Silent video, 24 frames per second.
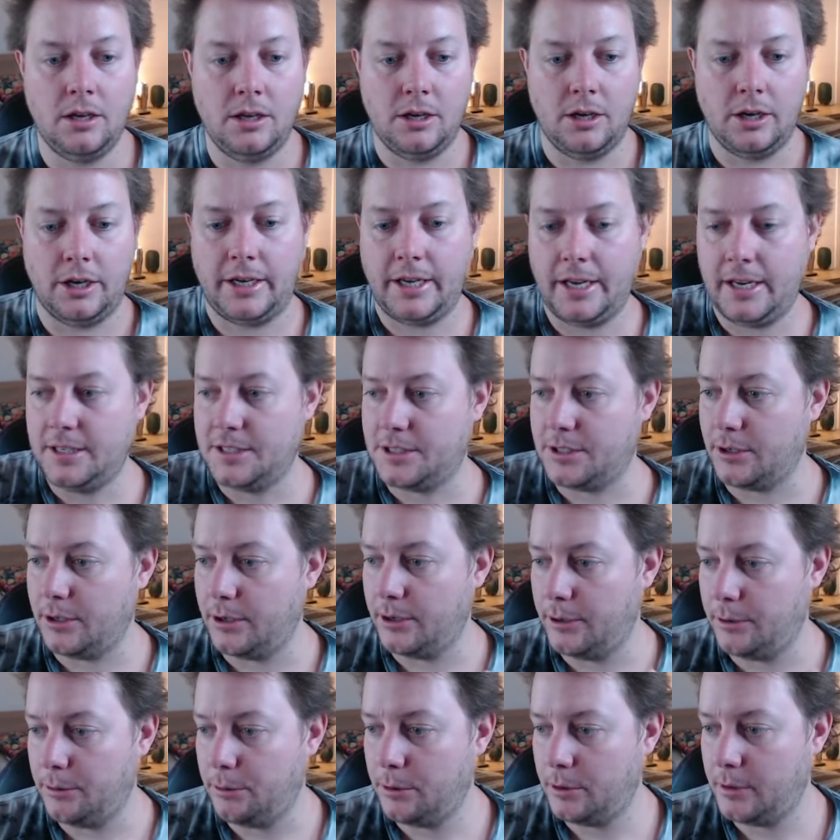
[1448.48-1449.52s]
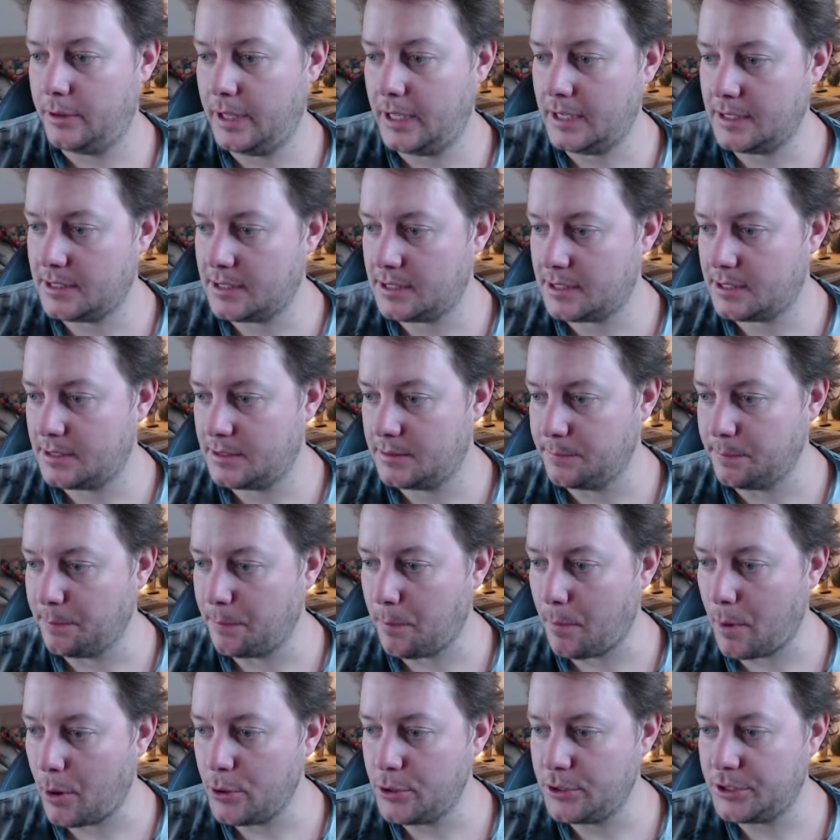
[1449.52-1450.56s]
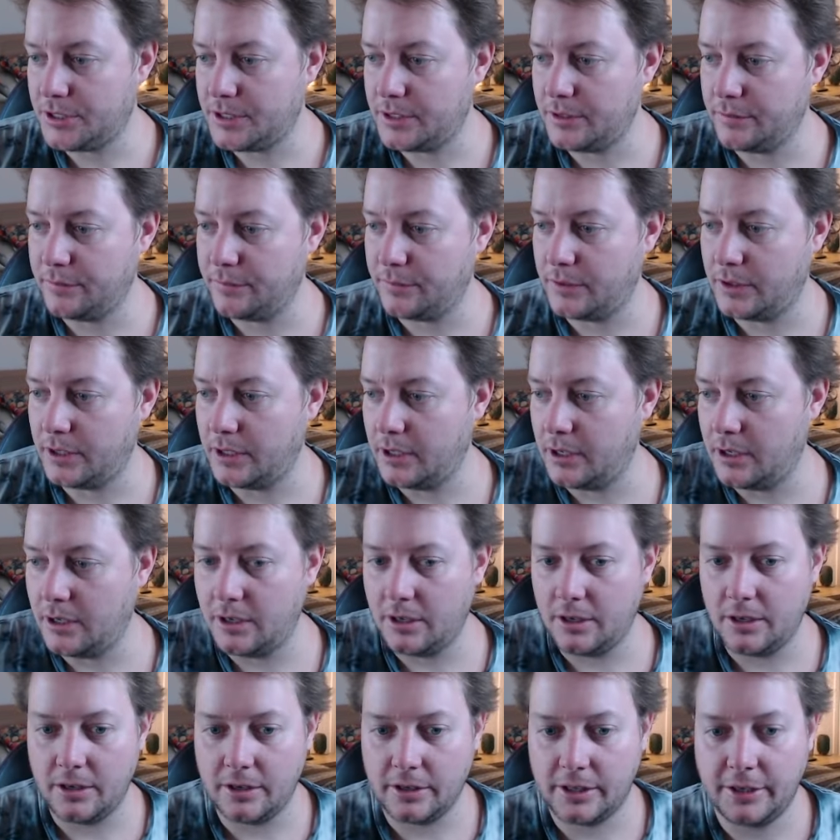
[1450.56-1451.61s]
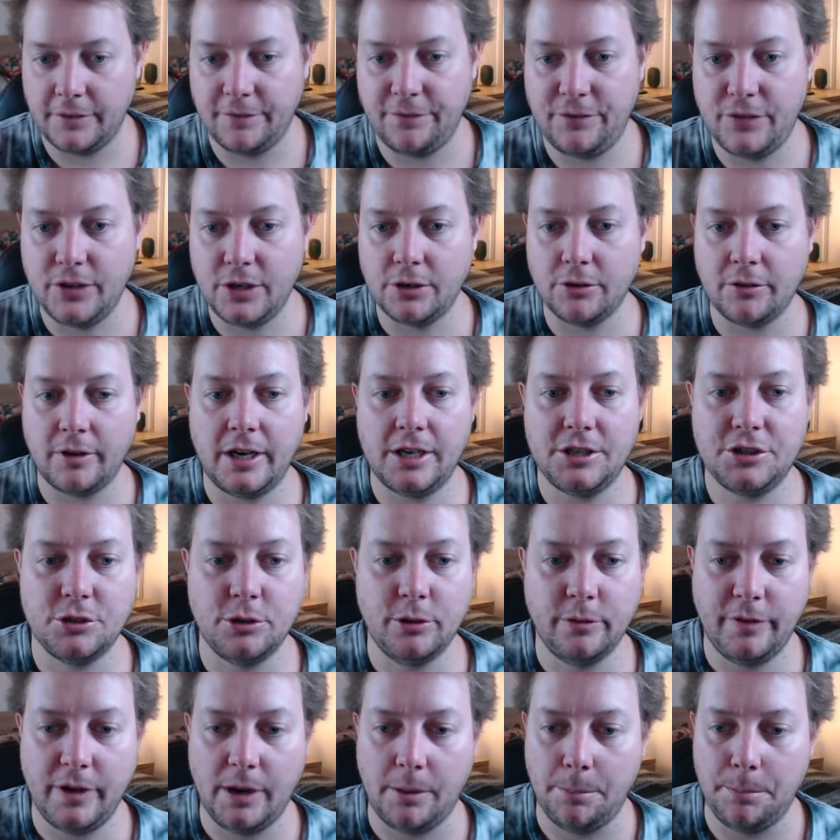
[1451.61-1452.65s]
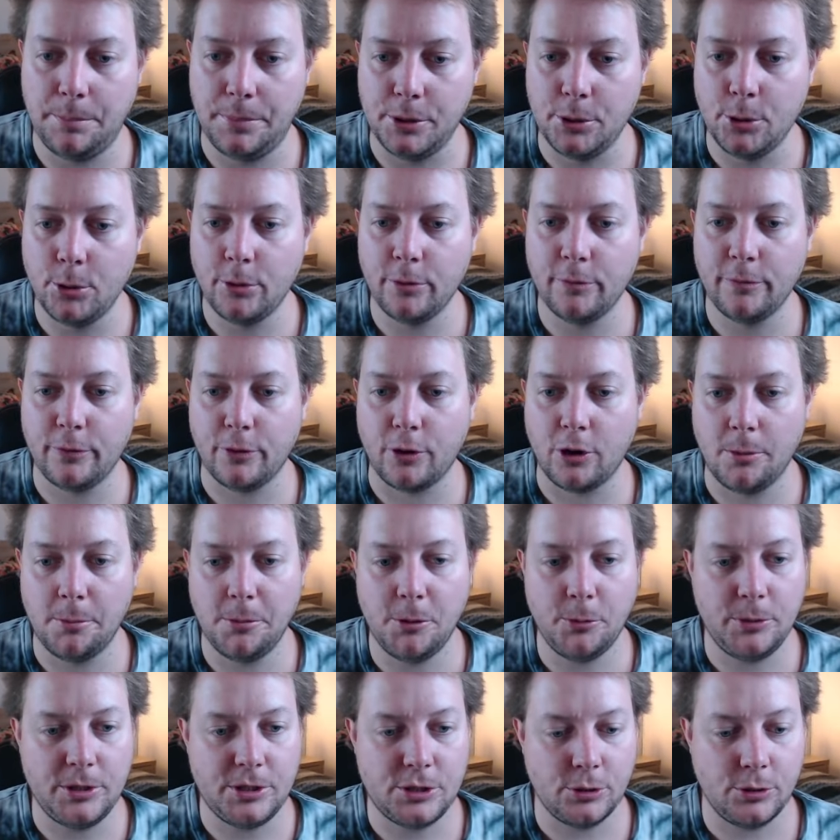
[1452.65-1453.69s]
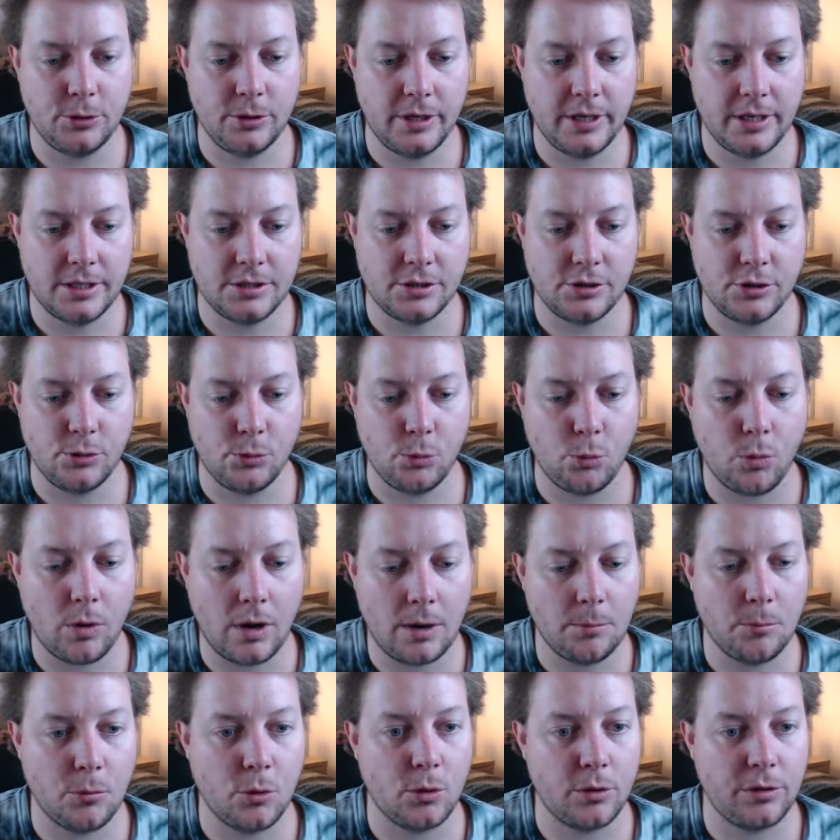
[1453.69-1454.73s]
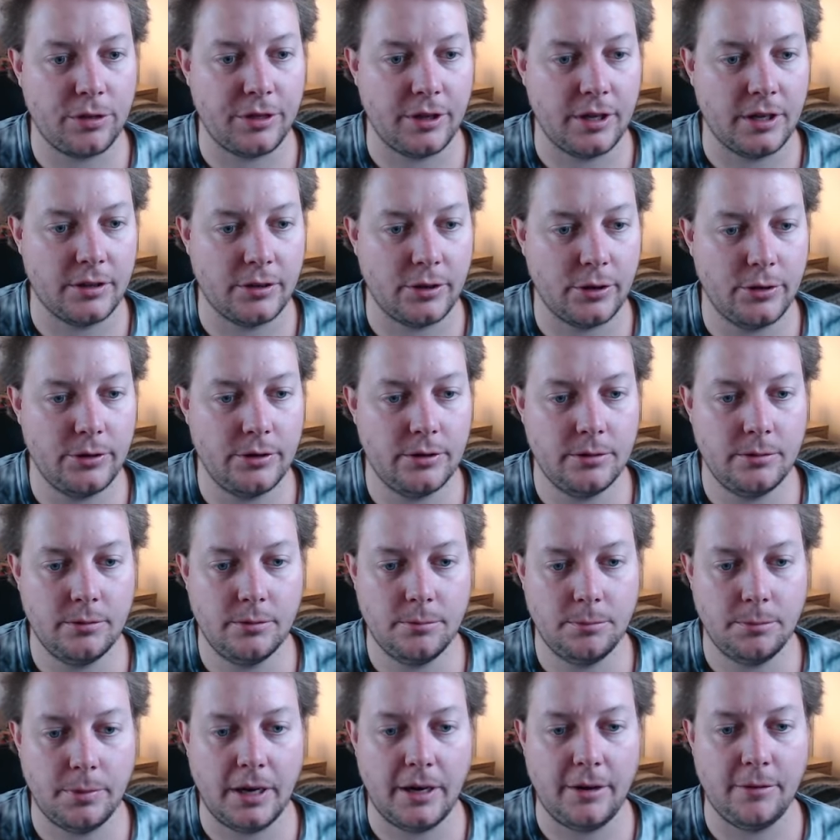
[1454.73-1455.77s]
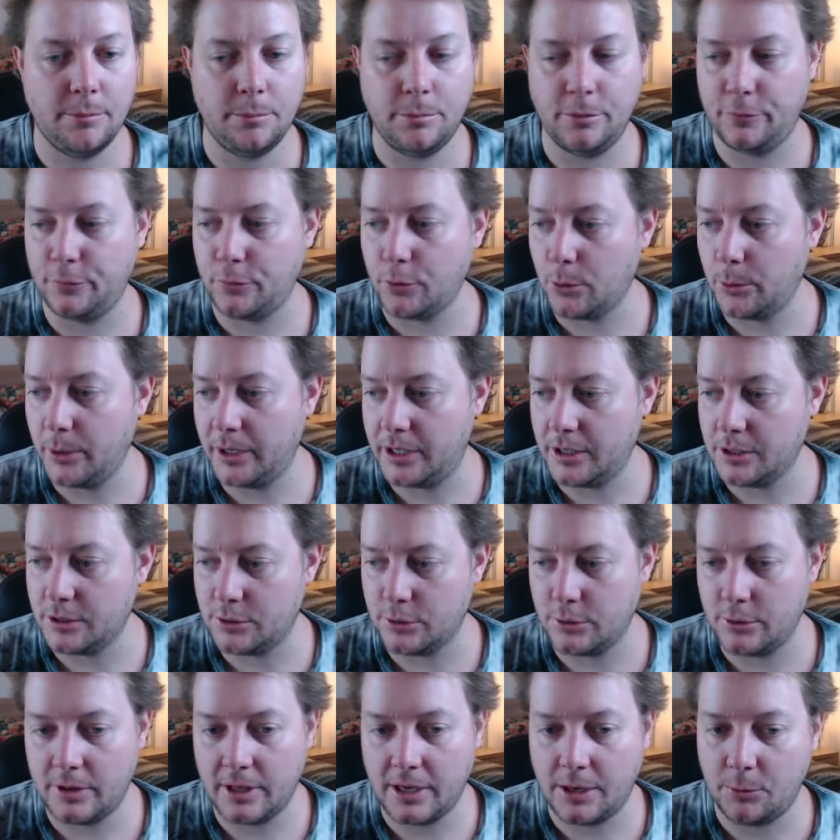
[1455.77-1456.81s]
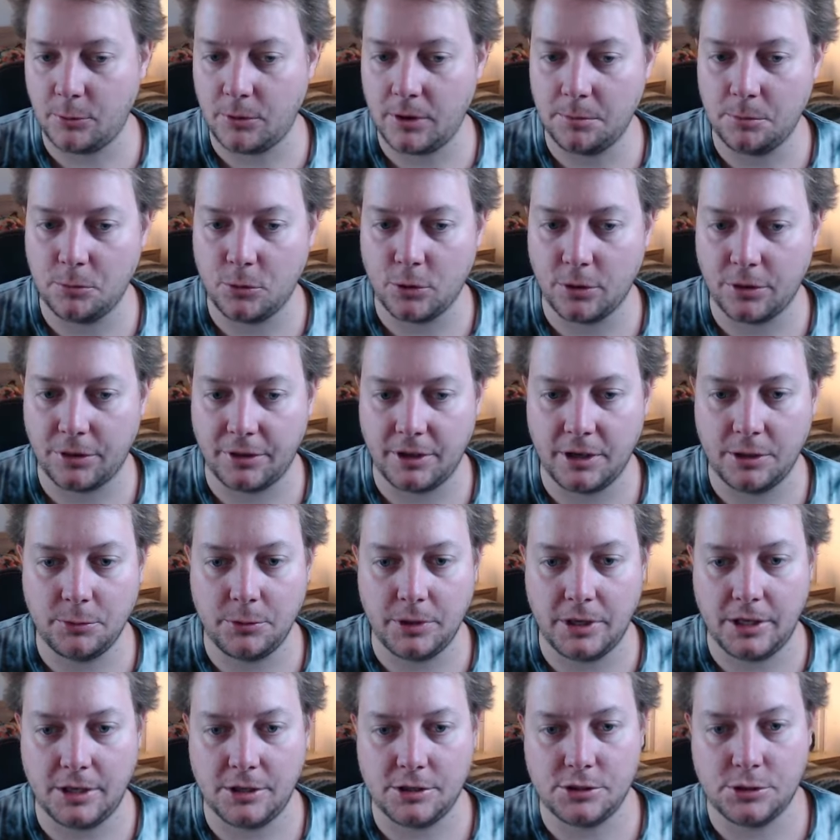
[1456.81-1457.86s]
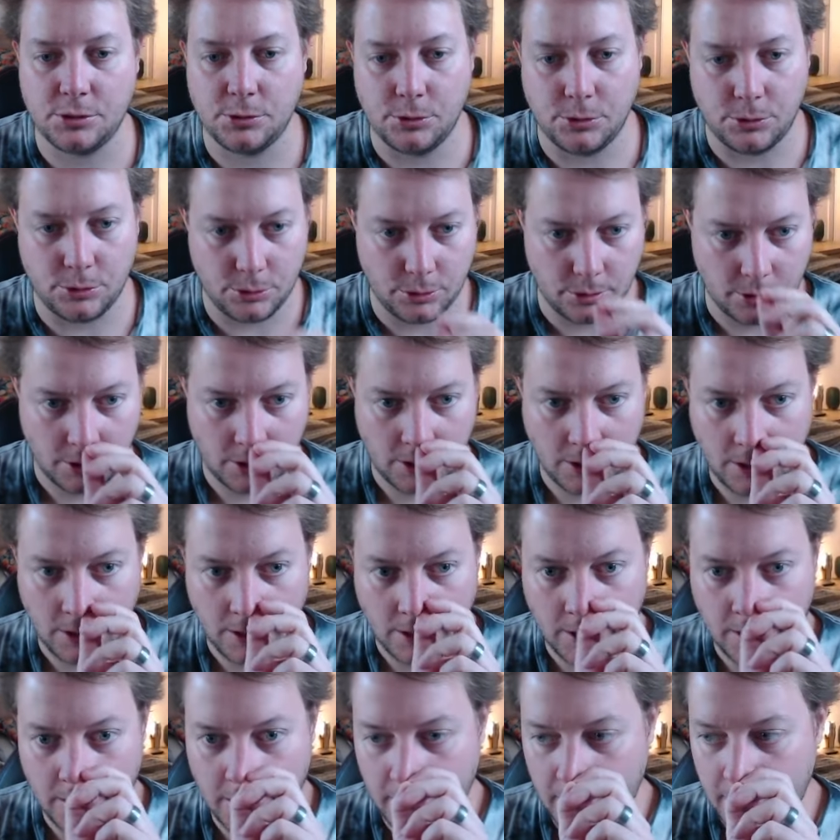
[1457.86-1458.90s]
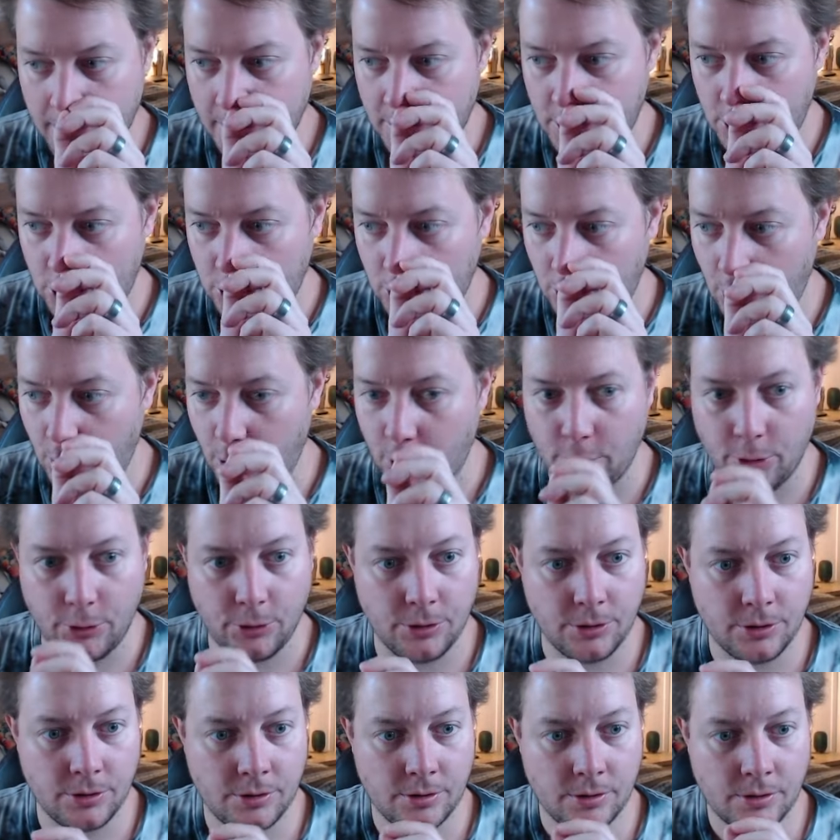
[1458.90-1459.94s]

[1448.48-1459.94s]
Okay, so that's most of the configuration of our build environment. We do need to do one more thing though. But before we can do that one more thing, we need to clone